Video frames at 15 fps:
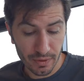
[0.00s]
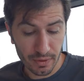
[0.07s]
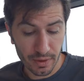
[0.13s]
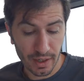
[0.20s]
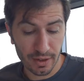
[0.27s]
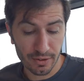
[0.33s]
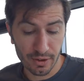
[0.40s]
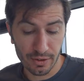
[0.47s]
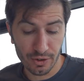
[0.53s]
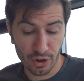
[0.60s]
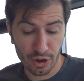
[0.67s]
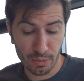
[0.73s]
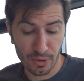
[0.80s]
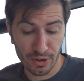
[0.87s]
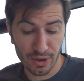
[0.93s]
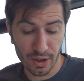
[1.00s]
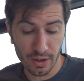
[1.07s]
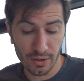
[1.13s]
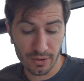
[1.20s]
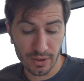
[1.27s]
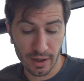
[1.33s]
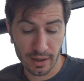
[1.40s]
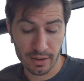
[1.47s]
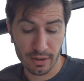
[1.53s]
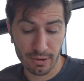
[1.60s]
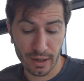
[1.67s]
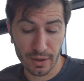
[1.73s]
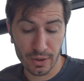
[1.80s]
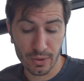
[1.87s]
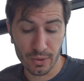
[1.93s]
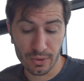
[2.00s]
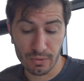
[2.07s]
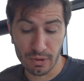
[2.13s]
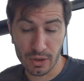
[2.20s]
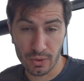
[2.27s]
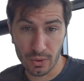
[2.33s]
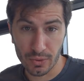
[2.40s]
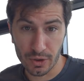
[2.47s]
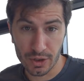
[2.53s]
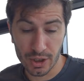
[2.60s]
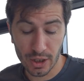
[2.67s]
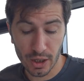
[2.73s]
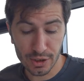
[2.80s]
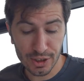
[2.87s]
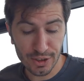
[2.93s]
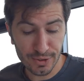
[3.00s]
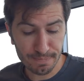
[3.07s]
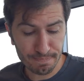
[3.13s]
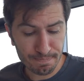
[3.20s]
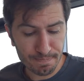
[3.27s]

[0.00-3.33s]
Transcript: that is the document used at a Crown Court to record the charges.